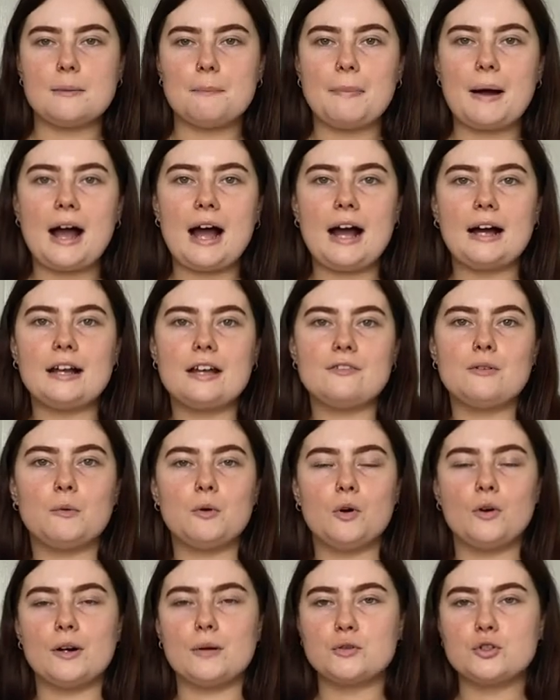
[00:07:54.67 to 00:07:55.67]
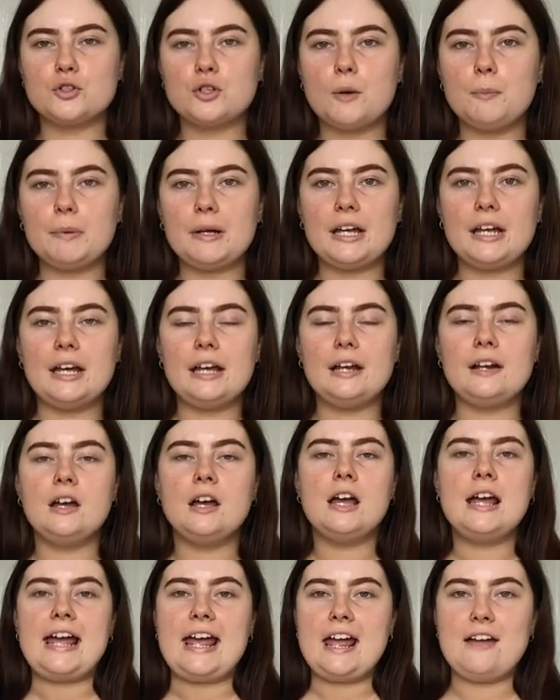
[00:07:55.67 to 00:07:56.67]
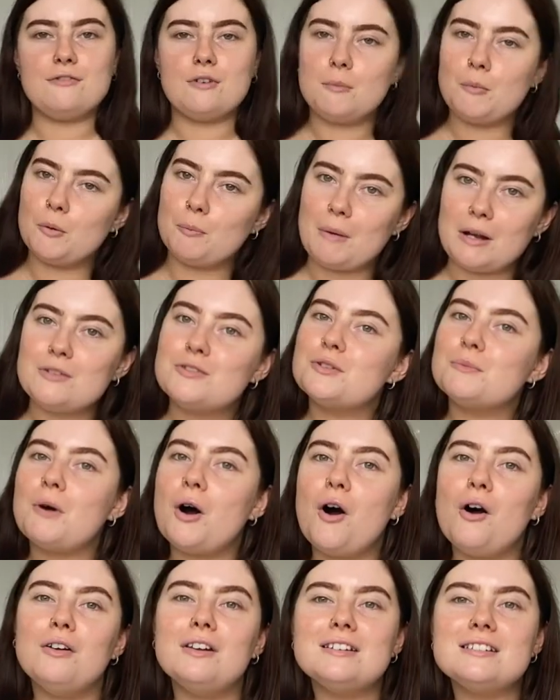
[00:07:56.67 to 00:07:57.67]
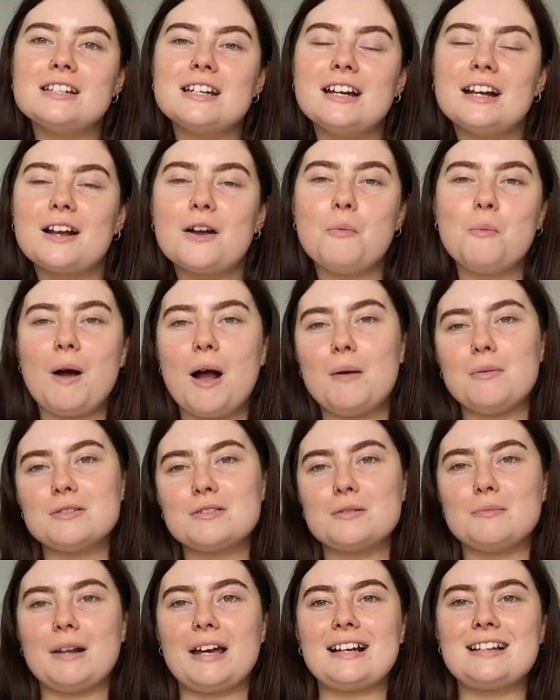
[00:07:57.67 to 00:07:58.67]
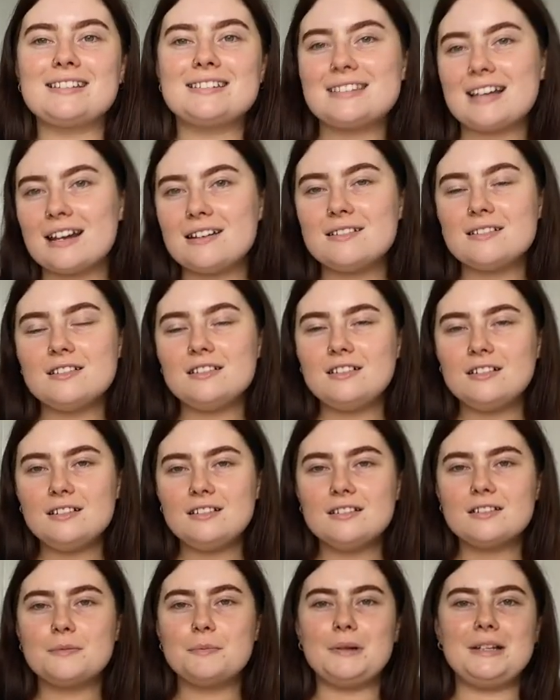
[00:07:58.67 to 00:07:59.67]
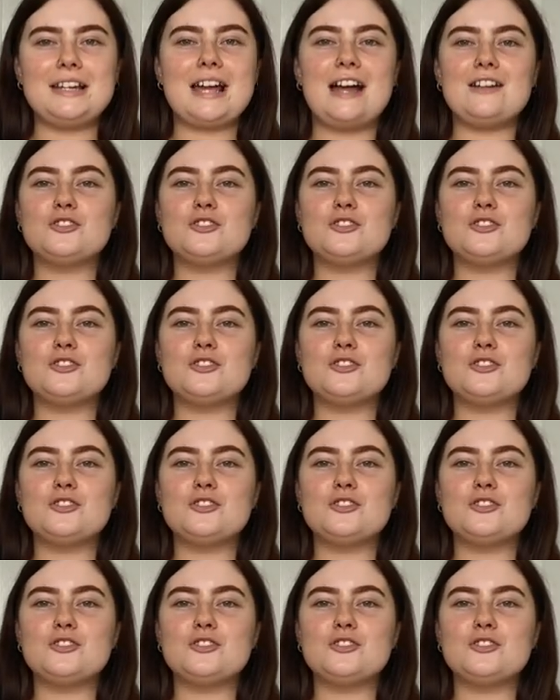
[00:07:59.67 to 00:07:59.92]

a bag if I'm going out shopping. If I'm on my summer holiday I can wear with some like sandals but yeah